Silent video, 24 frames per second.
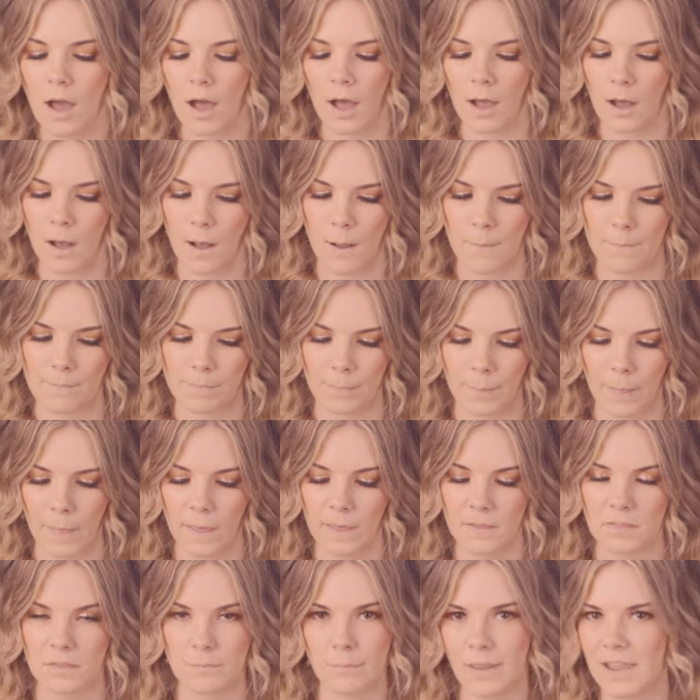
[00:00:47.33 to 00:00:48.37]

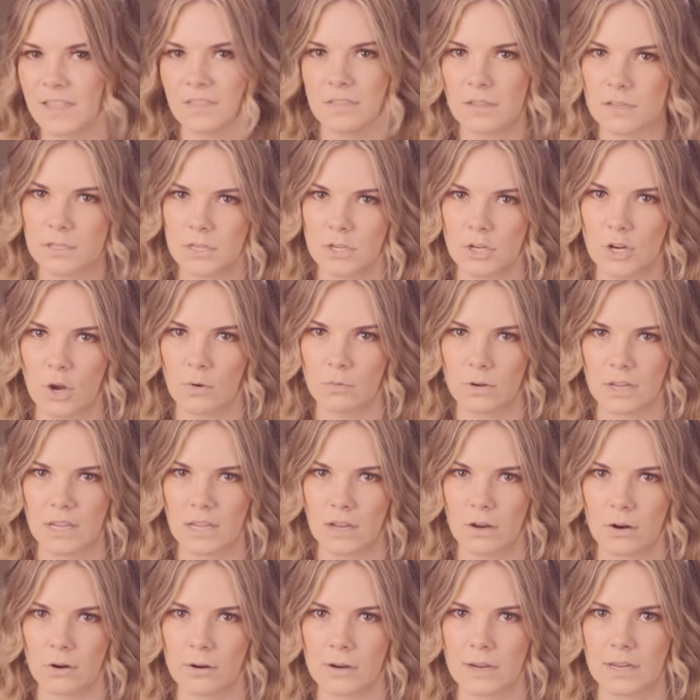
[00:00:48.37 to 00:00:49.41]
The main thing to note
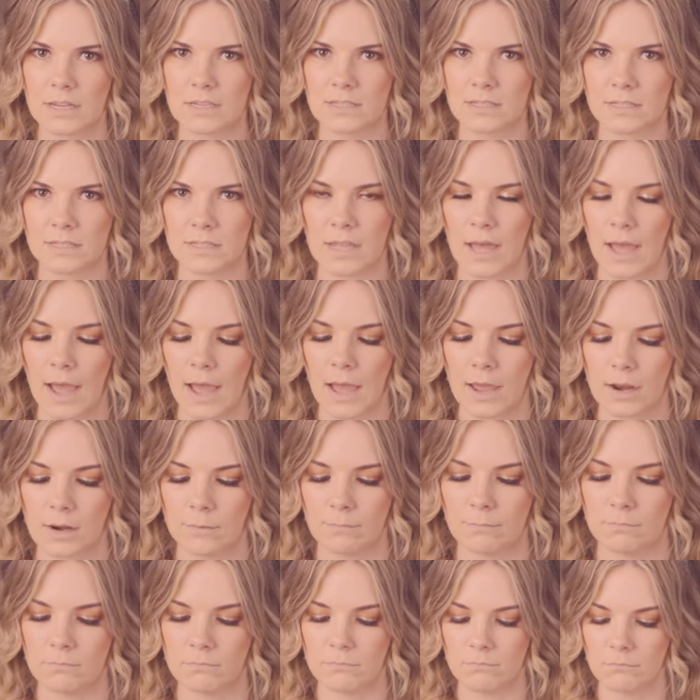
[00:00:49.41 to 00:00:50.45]
here is that
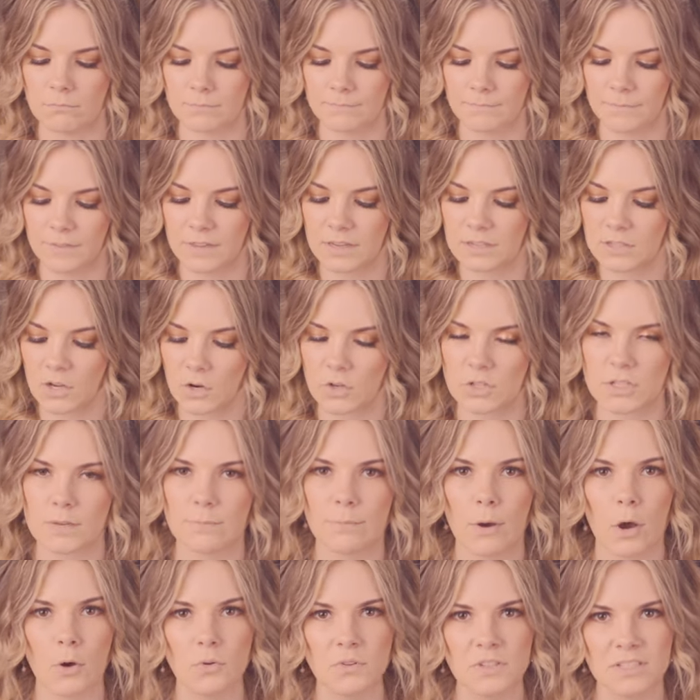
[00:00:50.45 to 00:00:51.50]
these are
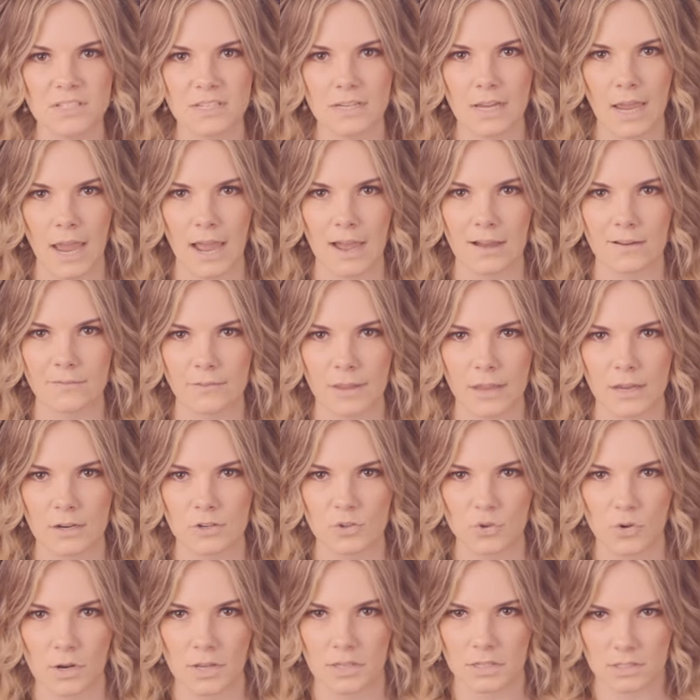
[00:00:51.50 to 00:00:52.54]
supposed to have a
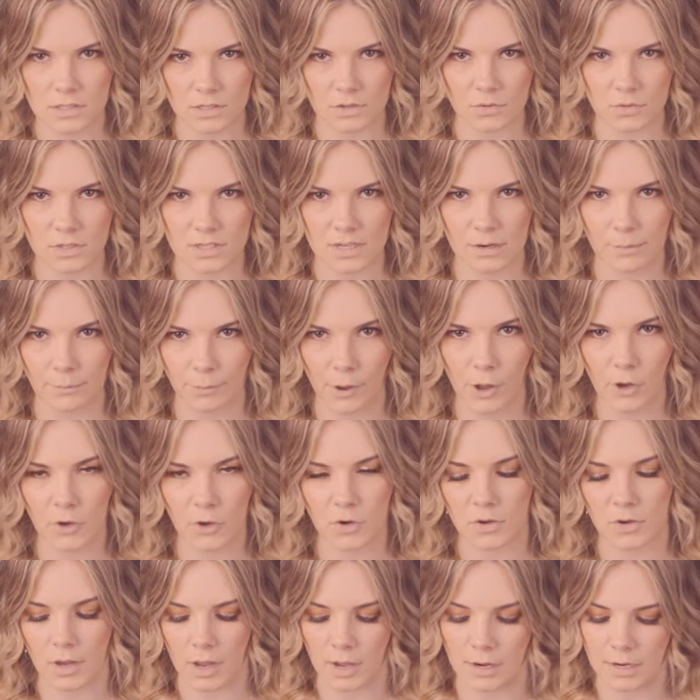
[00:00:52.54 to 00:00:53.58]
translucent
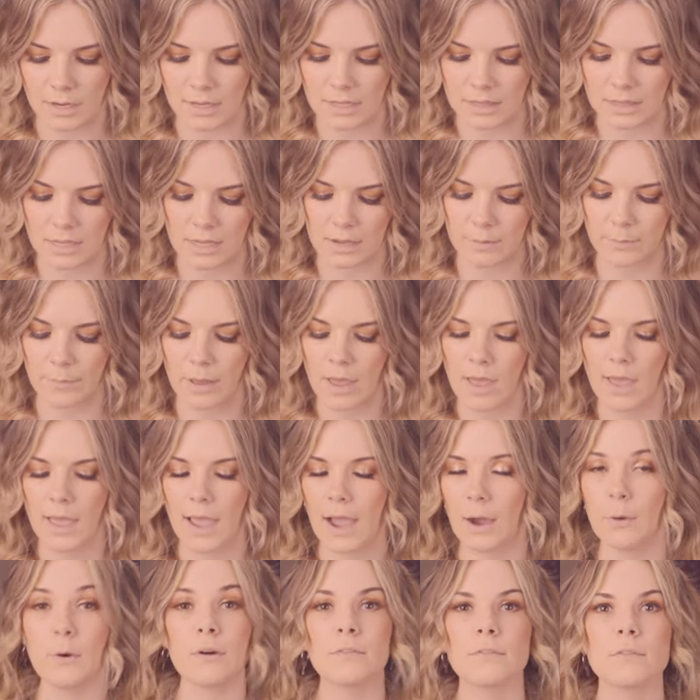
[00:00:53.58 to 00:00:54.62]
Bakugan in them.
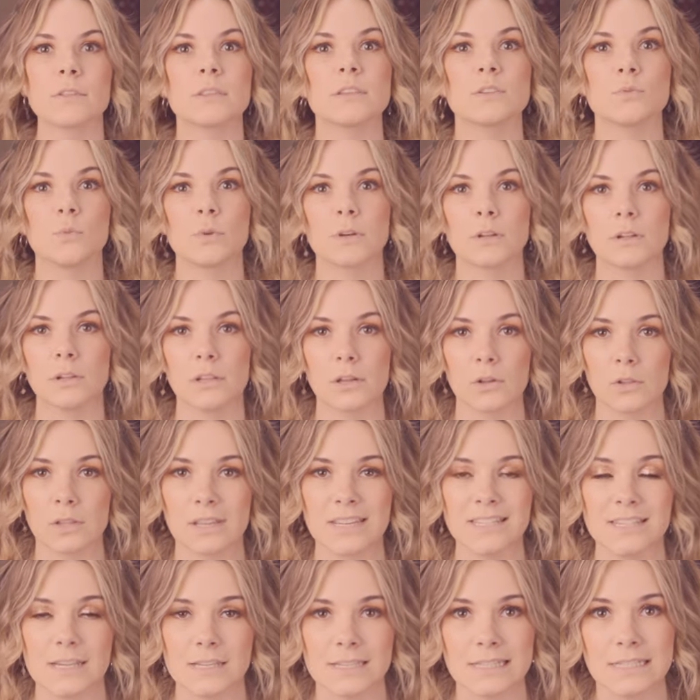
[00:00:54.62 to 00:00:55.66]
However, this one clearly
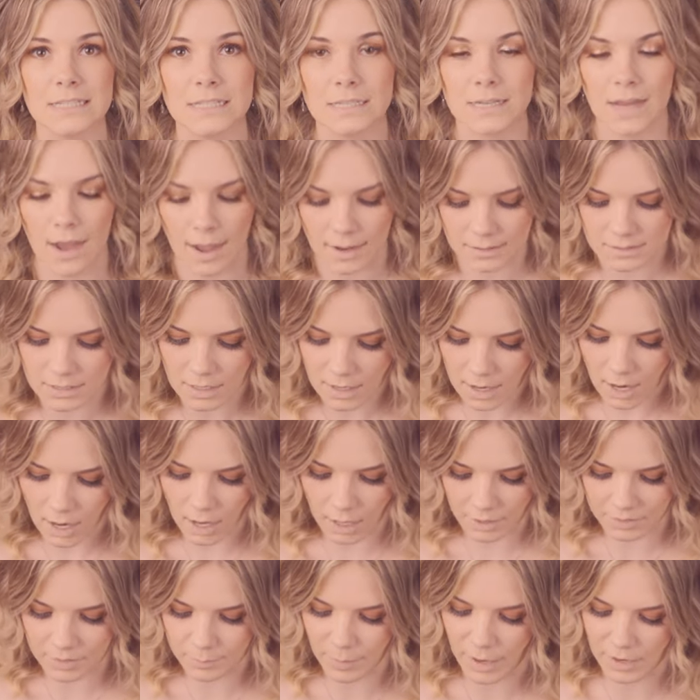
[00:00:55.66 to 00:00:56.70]
does not.
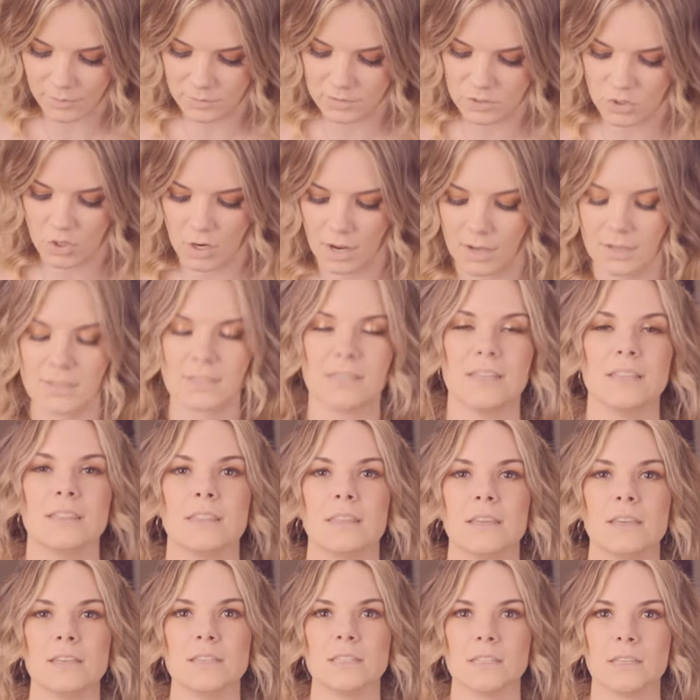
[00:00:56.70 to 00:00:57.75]
The Pyrus Trox in
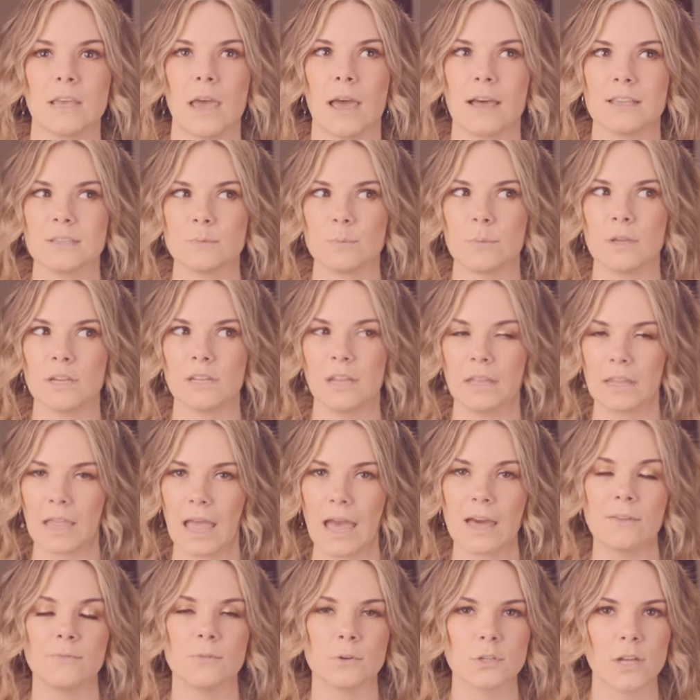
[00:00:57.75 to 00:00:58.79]
this has been like
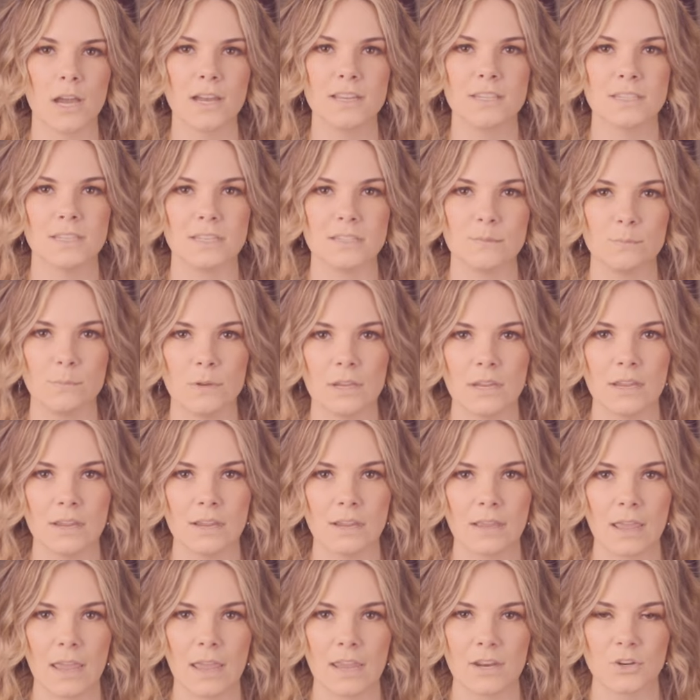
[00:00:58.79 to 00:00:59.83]
advertised as
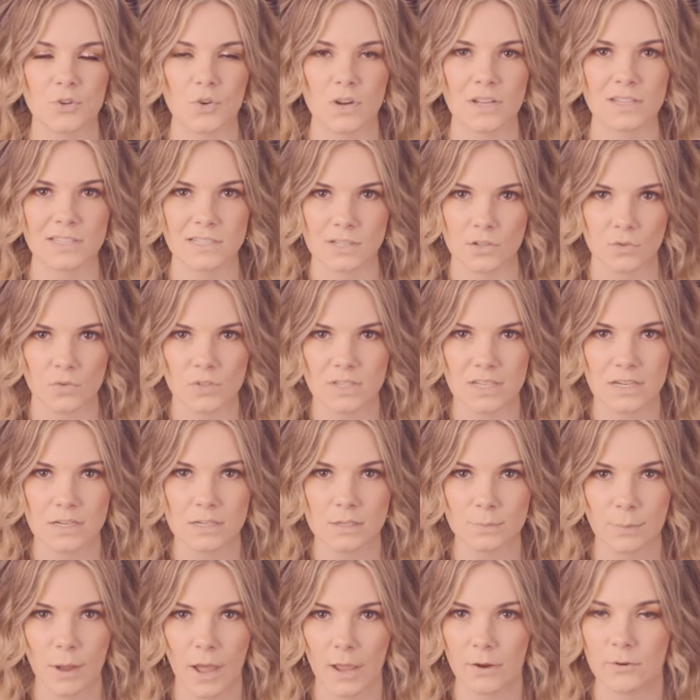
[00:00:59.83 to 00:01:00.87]
being a
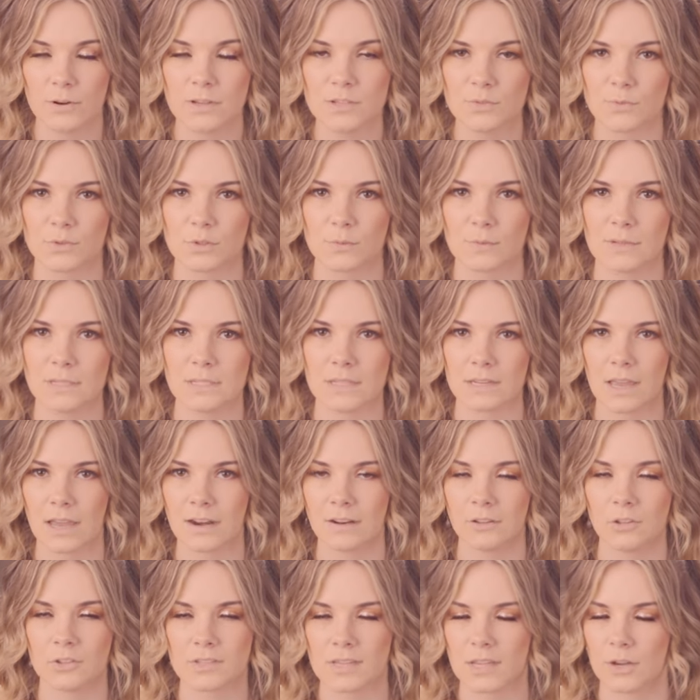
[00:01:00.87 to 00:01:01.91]
translucent Pyrus, which means it kind
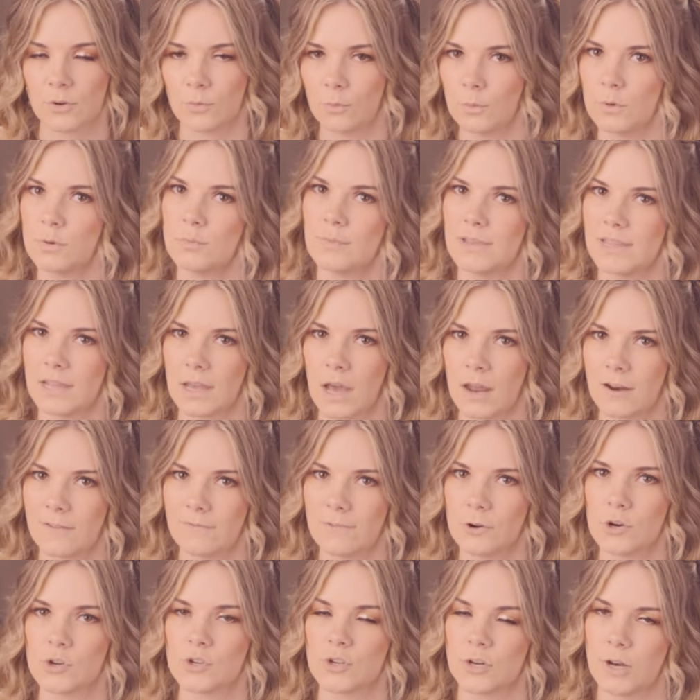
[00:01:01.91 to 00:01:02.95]
of looks like a ruby kind of
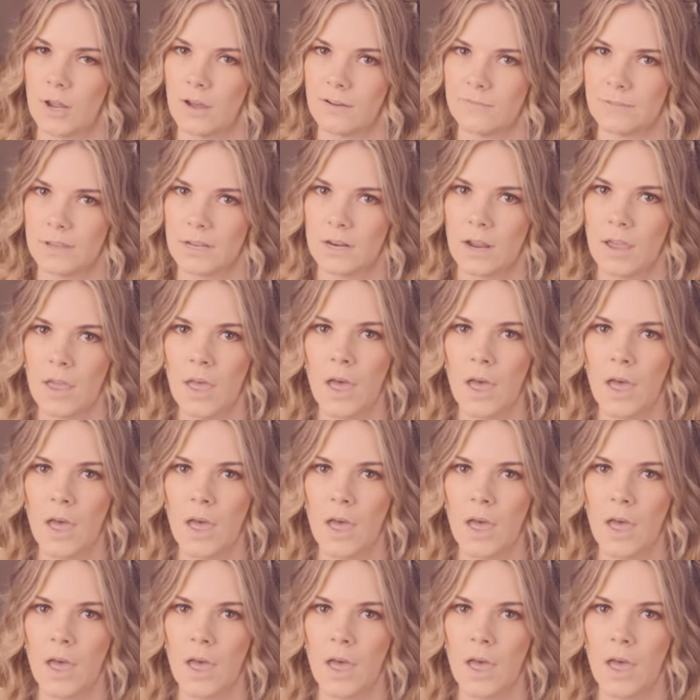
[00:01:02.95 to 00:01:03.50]
version of it.